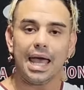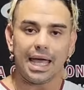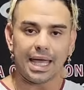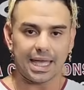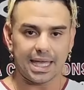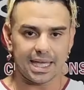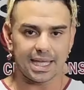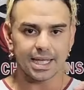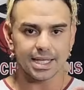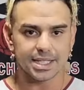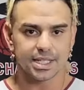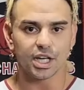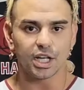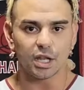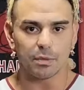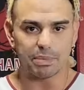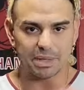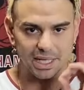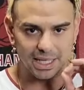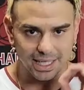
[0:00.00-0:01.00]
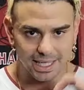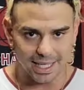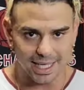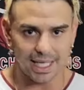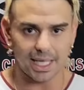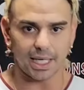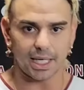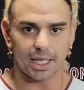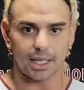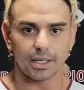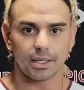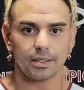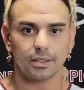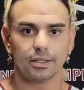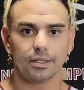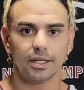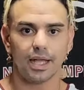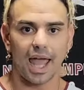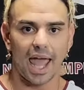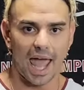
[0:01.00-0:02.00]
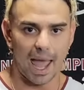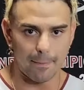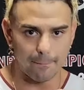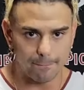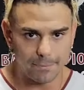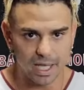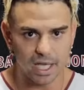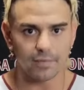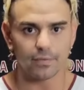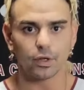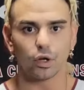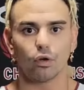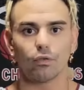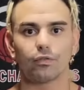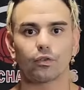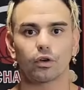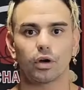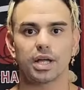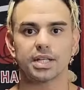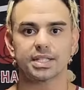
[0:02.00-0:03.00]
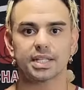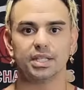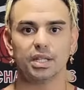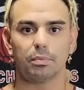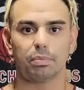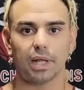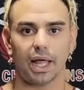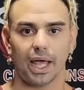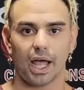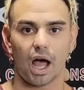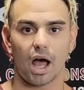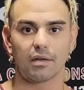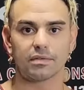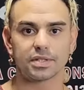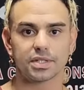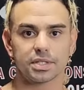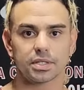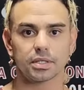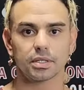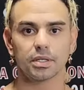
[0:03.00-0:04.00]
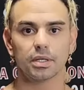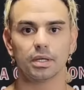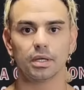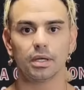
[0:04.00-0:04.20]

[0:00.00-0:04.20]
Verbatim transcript: He is going to be key and pivotal for us in the playoffs.